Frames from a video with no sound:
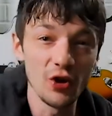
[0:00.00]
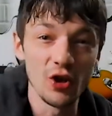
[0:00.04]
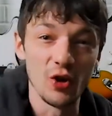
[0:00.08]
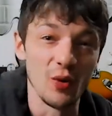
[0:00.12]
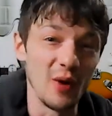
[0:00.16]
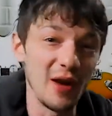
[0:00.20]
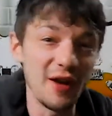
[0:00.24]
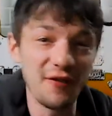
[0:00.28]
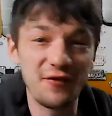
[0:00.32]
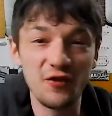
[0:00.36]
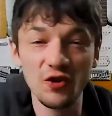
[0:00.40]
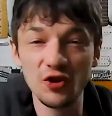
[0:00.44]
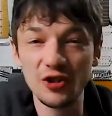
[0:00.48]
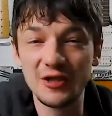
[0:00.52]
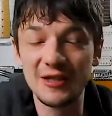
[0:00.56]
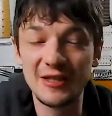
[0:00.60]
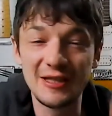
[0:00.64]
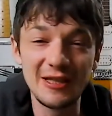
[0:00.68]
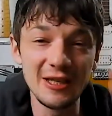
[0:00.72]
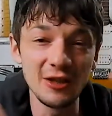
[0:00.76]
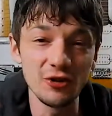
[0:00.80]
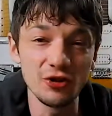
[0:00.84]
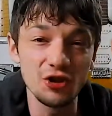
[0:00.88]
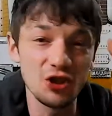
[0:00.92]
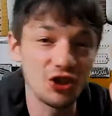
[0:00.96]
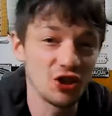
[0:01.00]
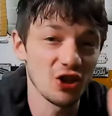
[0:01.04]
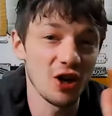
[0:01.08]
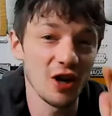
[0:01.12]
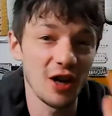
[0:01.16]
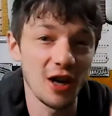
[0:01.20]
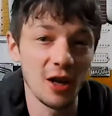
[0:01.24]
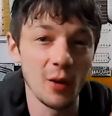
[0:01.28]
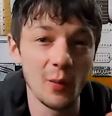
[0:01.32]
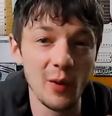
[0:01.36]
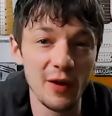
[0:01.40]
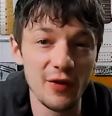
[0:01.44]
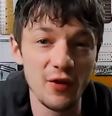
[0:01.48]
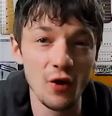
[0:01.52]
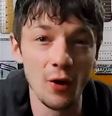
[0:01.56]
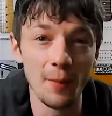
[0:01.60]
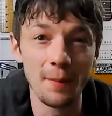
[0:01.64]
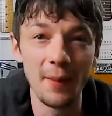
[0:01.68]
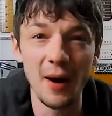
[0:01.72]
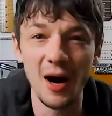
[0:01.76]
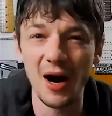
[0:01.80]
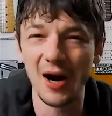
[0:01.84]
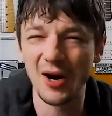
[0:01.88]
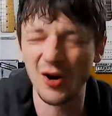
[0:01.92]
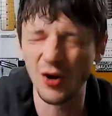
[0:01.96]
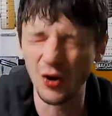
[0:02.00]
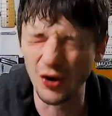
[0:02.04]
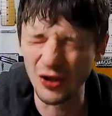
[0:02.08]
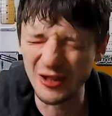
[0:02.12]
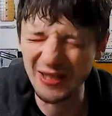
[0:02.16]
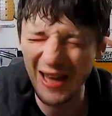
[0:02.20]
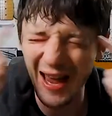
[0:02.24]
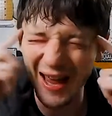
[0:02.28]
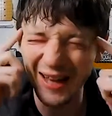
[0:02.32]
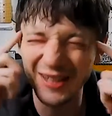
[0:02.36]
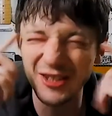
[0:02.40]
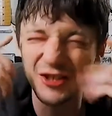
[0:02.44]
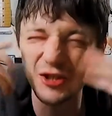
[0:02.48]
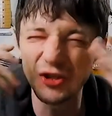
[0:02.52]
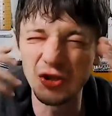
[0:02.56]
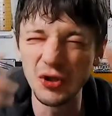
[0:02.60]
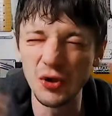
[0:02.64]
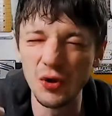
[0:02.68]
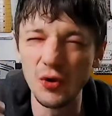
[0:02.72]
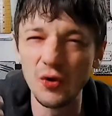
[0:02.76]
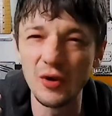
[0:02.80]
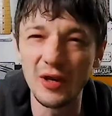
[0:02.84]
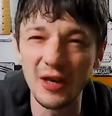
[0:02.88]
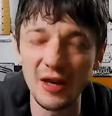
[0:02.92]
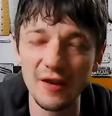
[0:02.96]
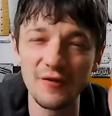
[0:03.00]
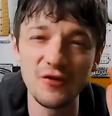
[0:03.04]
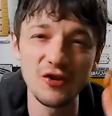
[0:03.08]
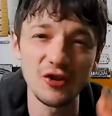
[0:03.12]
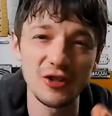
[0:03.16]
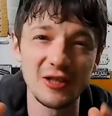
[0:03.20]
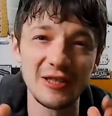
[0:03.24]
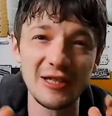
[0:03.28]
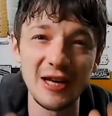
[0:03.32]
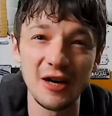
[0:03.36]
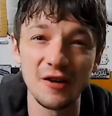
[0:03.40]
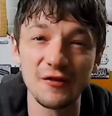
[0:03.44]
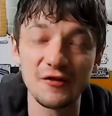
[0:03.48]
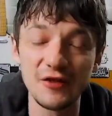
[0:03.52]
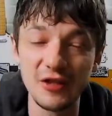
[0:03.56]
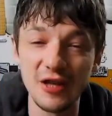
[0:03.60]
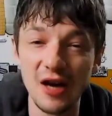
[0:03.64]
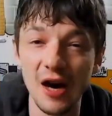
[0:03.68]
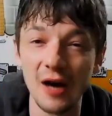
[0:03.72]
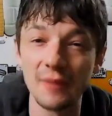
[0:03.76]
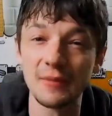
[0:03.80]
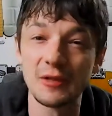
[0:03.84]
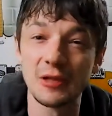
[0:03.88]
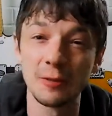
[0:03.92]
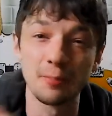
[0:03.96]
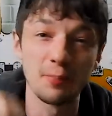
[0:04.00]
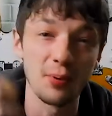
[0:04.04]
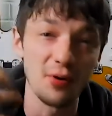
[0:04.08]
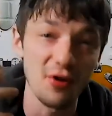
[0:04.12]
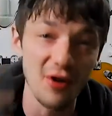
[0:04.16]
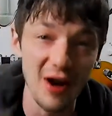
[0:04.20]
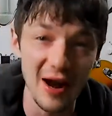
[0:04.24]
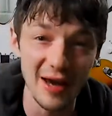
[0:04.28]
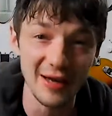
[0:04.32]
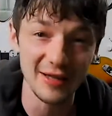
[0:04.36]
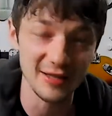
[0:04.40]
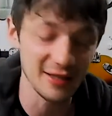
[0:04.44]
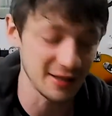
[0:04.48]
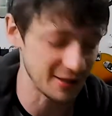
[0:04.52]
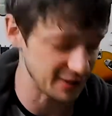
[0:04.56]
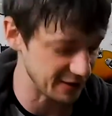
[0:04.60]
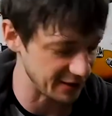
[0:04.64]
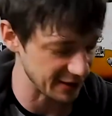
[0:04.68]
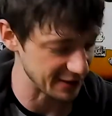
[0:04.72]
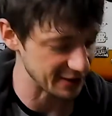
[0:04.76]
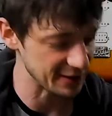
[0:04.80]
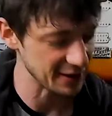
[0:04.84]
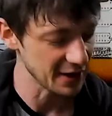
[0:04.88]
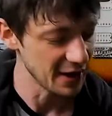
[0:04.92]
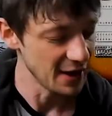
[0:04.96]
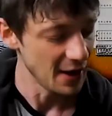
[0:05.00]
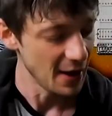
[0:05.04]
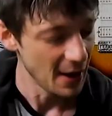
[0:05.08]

you if you're still struggling with your bar chords, and do give yourself time to practice this.